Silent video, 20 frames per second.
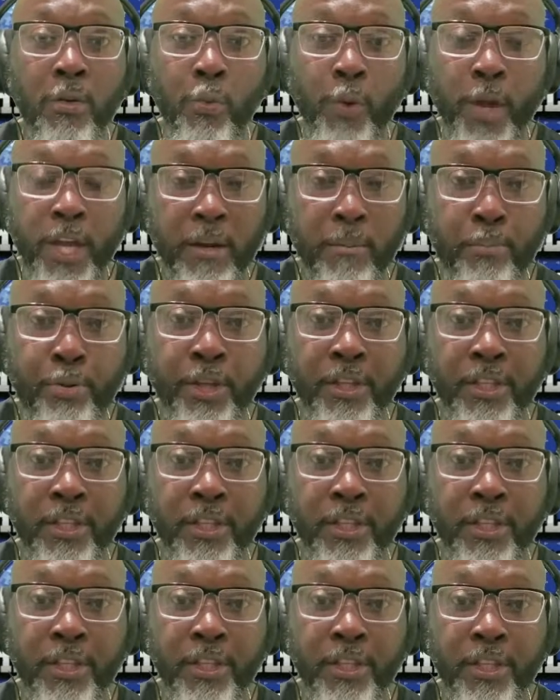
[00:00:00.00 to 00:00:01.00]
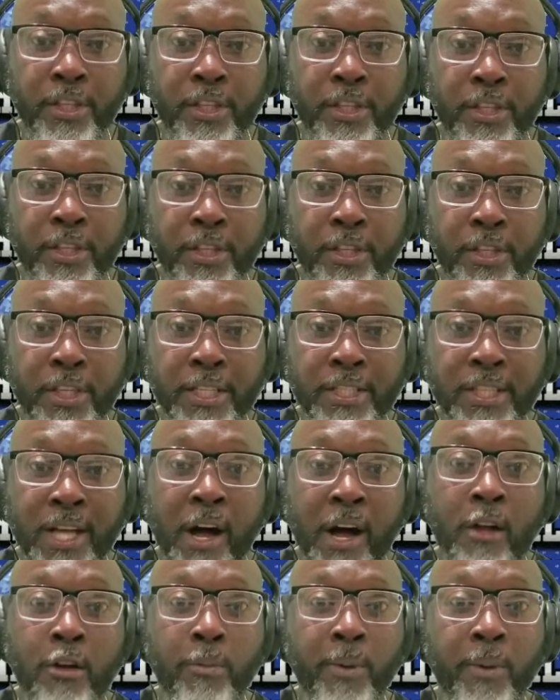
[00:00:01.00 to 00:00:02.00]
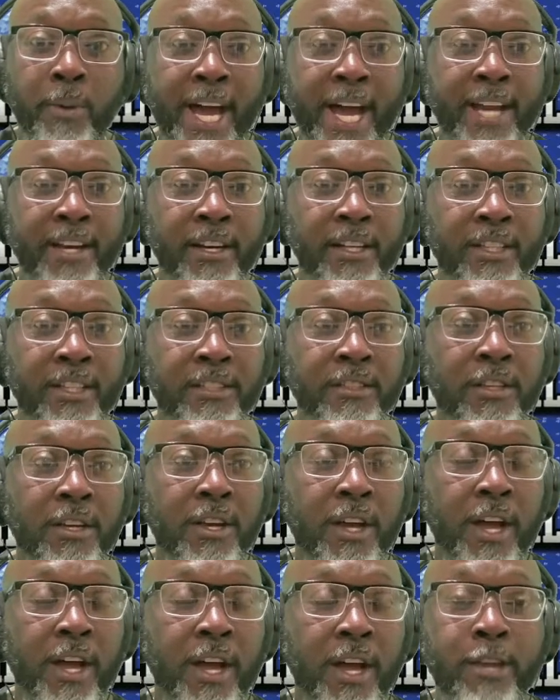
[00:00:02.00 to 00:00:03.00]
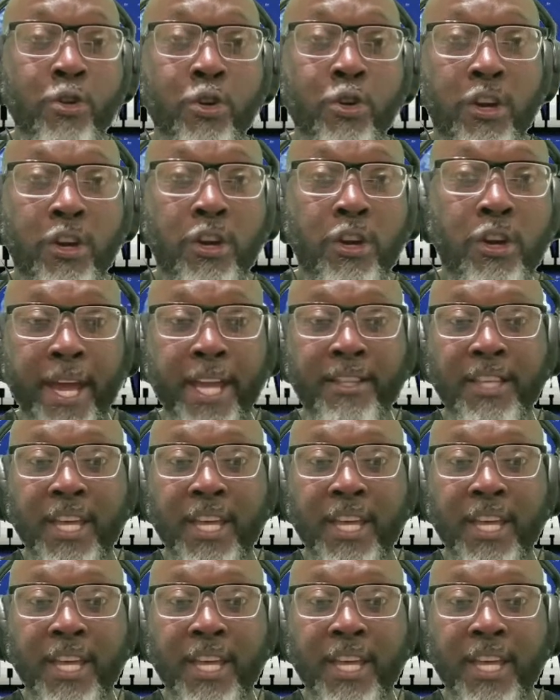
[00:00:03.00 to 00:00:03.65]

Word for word: We can put this all behind us and you can make things right